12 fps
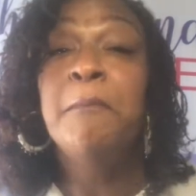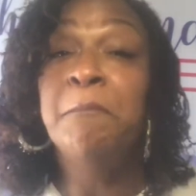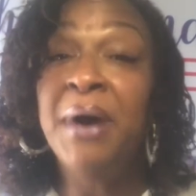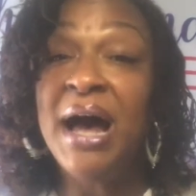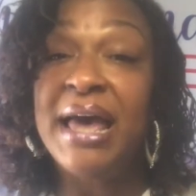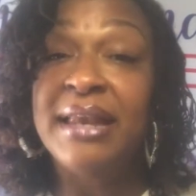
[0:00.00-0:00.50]

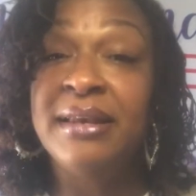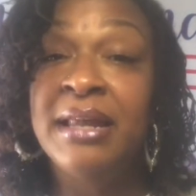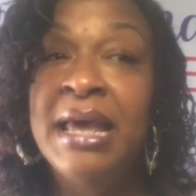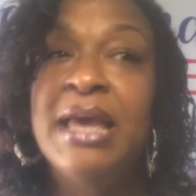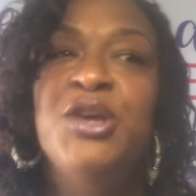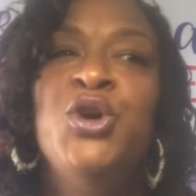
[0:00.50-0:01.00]
But
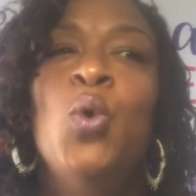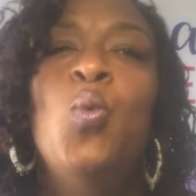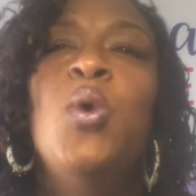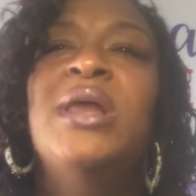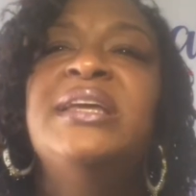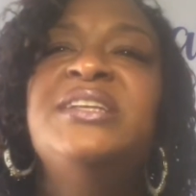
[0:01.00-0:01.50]
you're
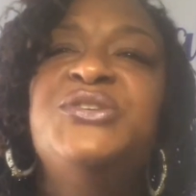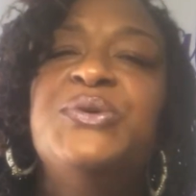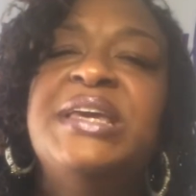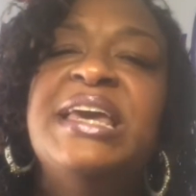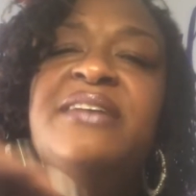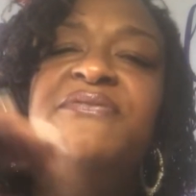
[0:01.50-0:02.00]
willing to
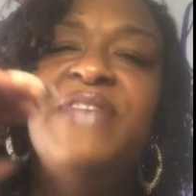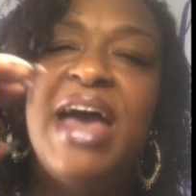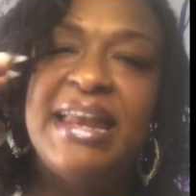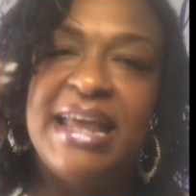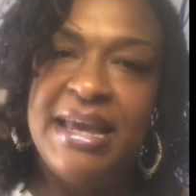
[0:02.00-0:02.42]
give that